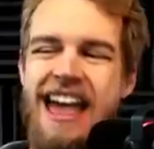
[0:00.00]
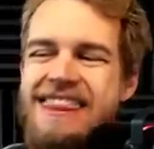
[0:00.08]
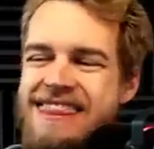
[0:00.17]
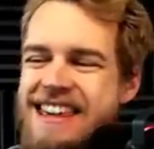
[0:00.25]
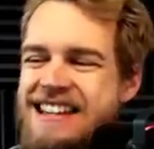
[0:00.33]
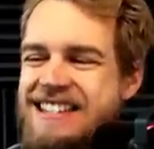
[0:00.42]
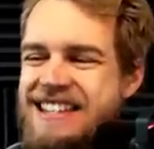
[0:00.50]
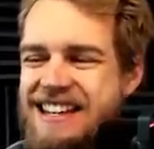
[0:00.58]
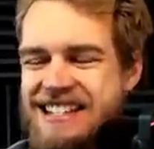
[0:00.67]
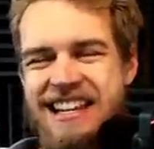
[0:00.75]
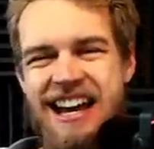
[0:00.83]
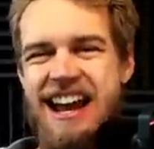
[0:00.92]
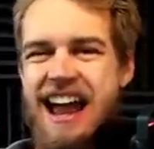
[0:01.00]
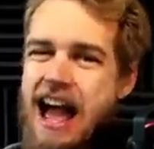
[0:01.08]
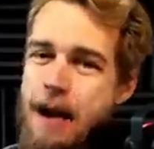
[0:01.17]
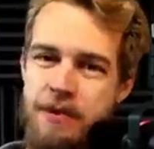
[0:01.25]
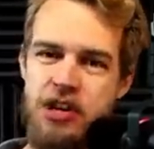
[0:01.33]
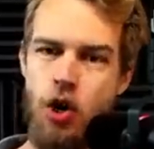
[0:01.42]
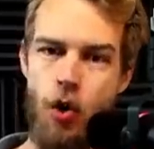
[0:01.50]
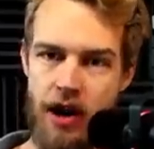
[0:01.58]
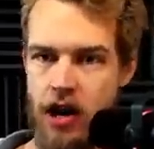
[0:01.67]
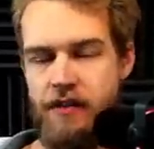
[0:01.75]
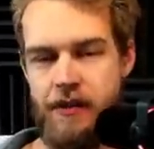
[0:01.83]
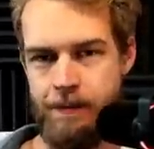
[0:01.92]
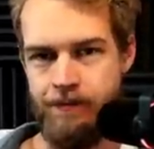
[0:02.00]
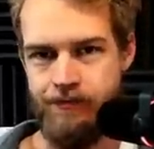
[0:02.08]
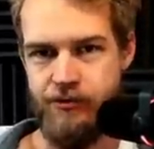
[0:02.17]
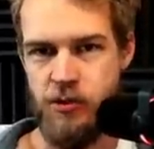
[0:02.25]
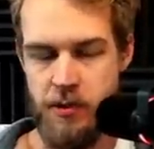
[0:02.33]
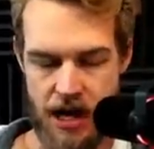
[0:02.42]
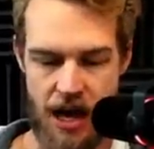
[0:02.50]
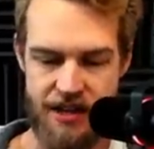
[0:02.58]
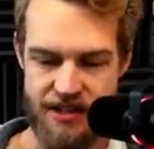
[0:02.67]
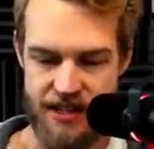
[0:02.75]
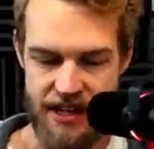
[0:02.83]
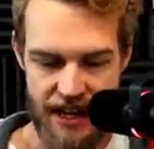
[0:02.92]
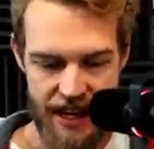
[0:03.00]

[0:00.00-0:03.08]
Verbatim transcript: This is going to happen quite often, to be honest.